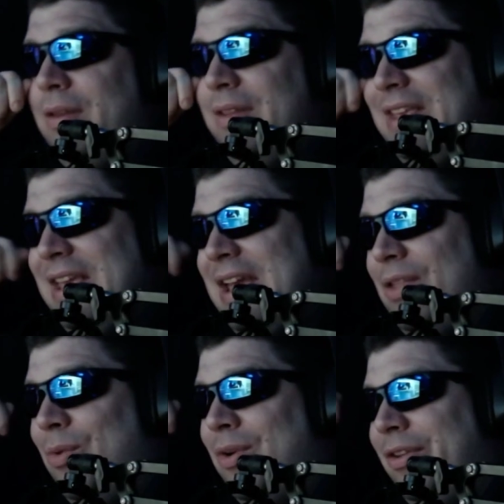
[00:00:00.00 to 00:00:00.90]
yeah,
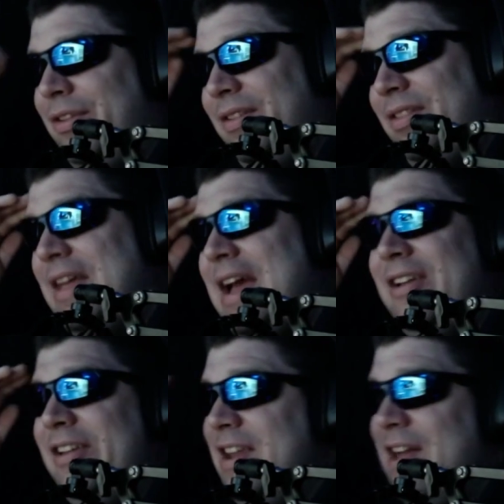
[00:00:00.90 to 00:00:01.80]
the world, that
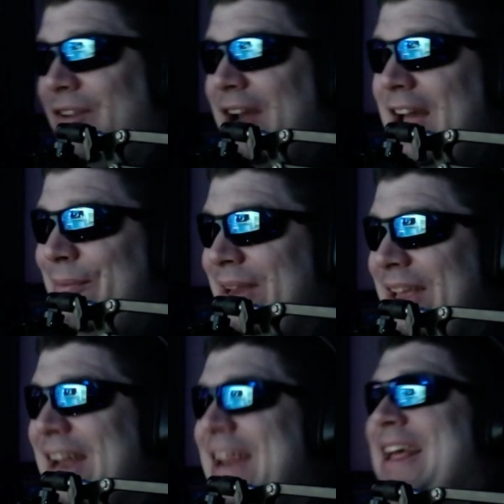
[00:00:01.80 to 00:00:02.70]
could never happen
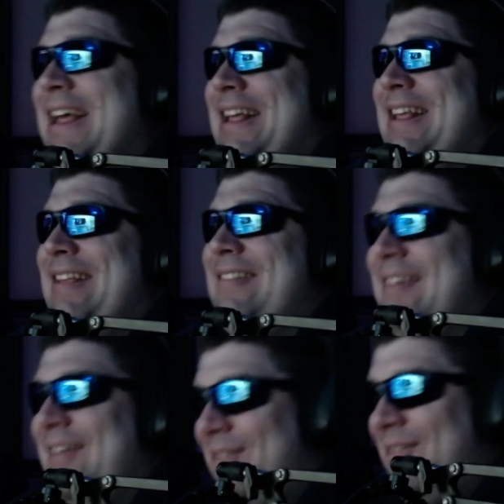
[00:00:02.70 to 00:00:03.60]
again.
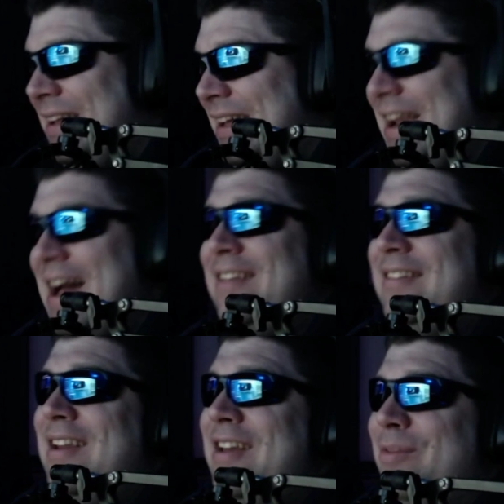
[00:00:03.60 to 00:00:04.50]
So, not in
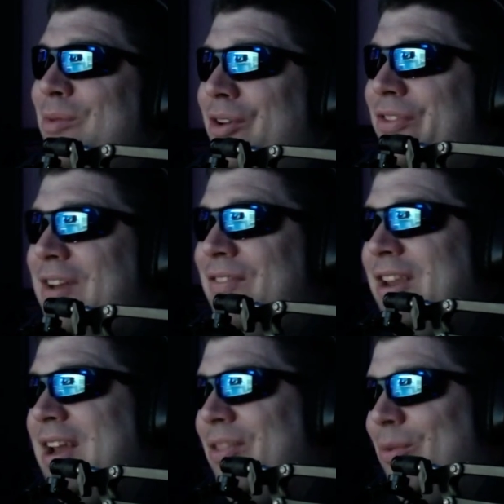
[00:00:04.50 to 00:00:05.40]
today's world,
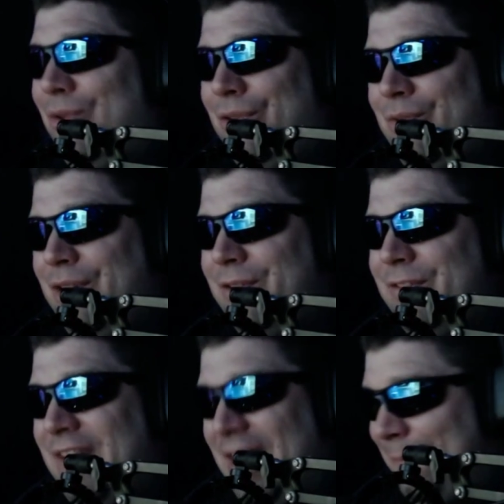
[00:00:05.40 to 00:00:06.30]
definitely not in the world of
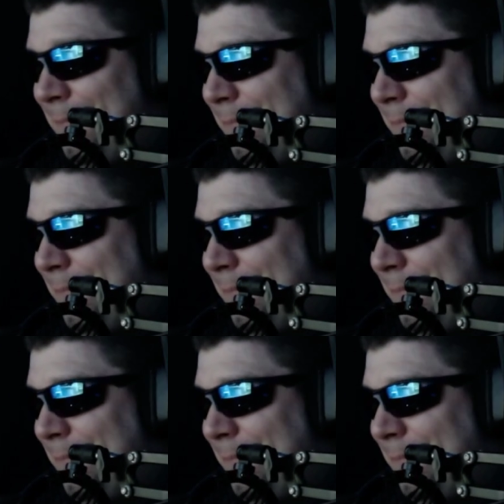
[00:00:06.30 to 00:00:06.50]
Windows ten.